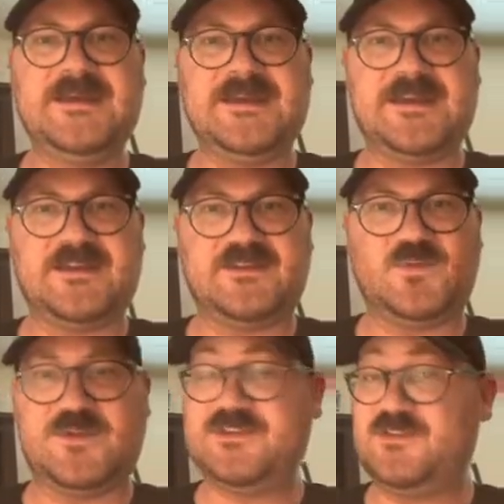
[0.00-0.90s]

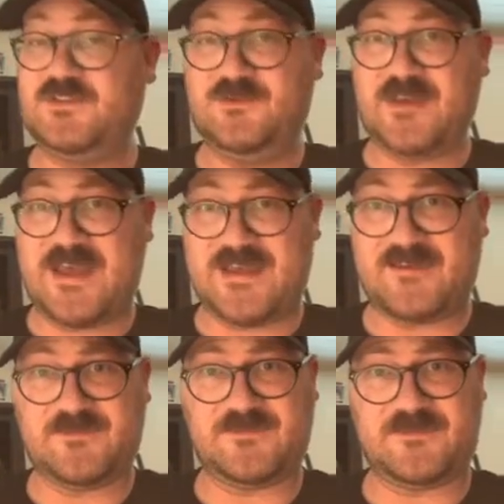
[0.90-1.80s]
And we do
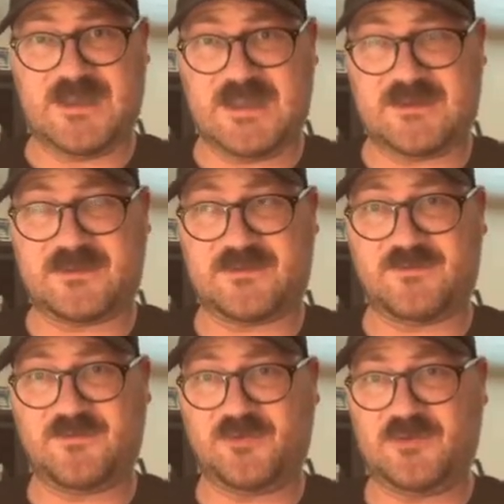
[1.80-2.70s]
have
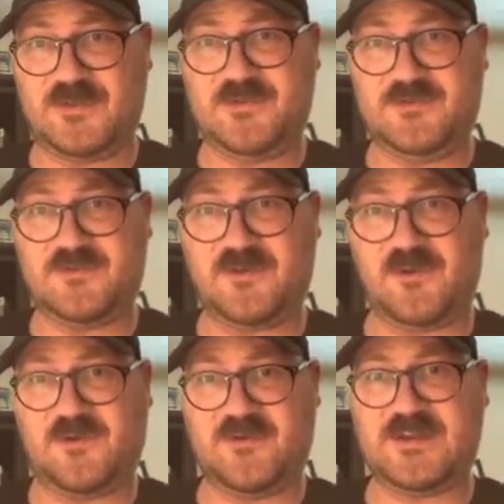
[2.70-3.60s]
a pretty
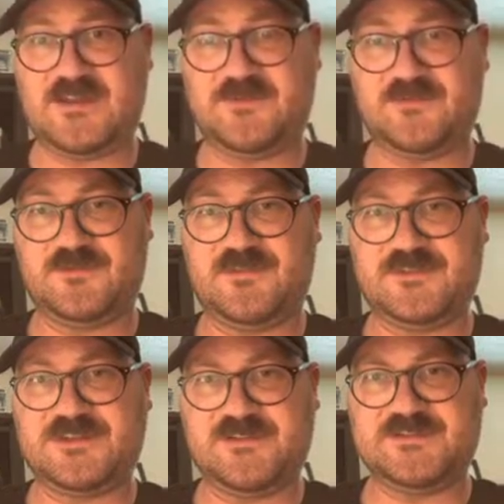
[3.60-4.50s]
hard answer to
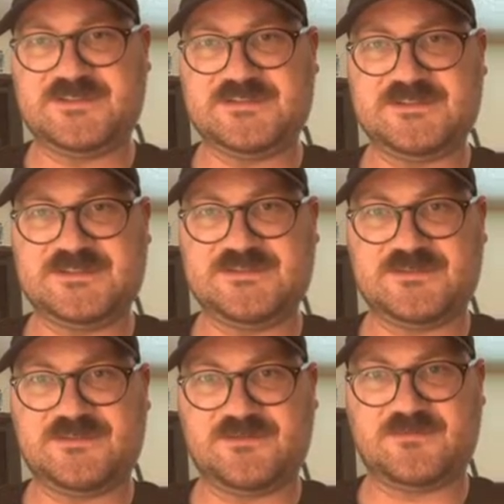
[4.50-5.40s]
the Jellicent in
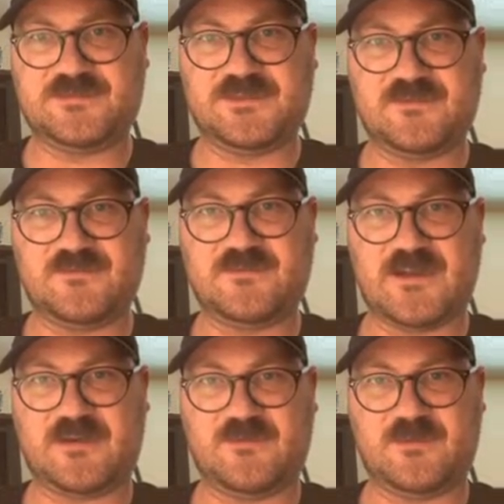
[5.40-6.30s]
terms of
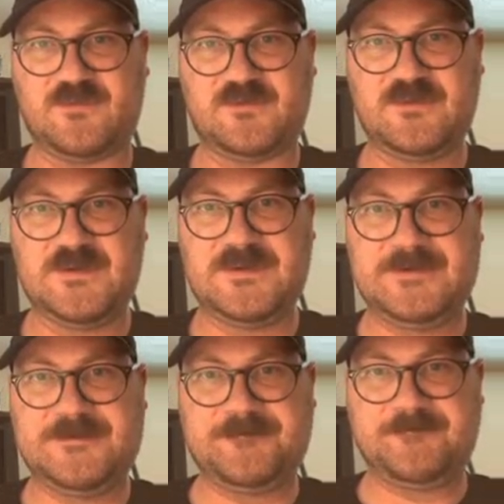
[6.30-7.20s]
our
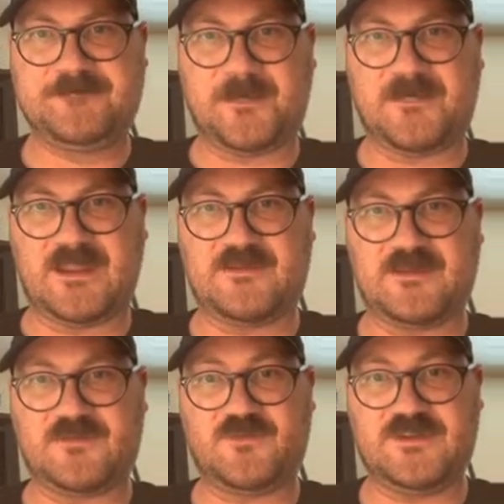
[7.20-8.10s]

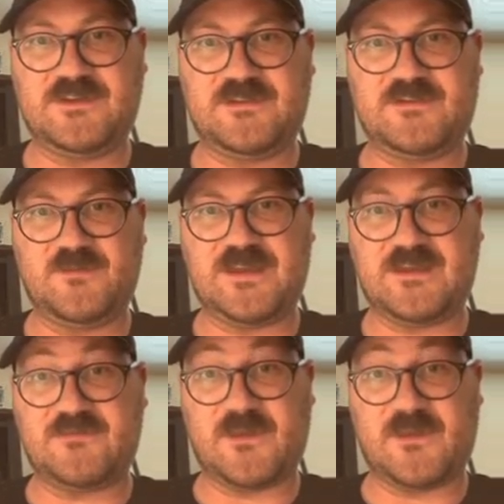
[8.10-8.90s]
Cradily that we have in the